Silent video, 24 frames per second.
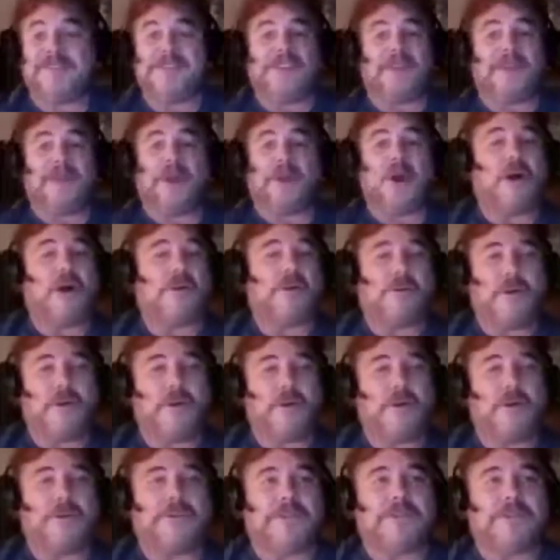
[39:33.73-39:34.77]
He's on the golf
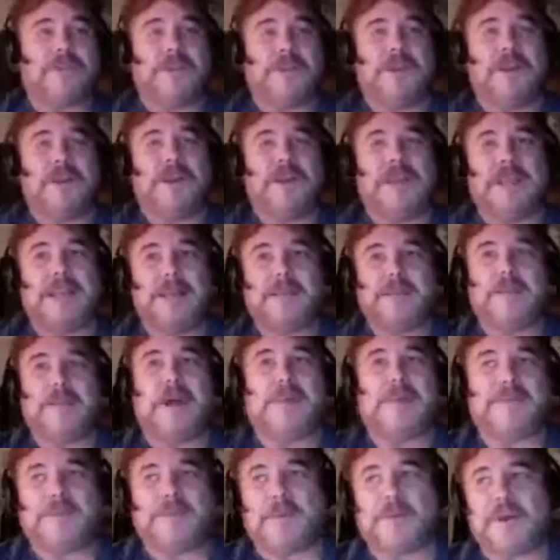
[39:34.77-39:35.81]
course in
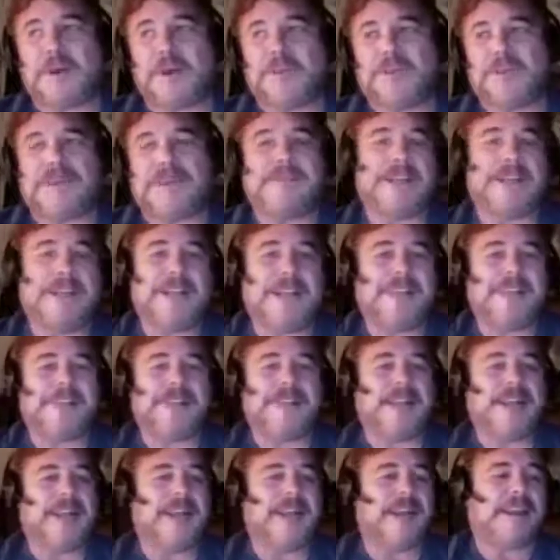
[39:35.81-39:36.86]
Palm Springs having a nice
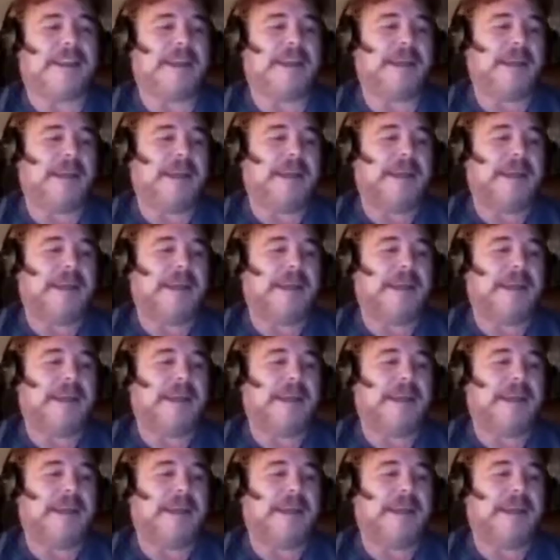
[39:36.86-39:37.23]
day.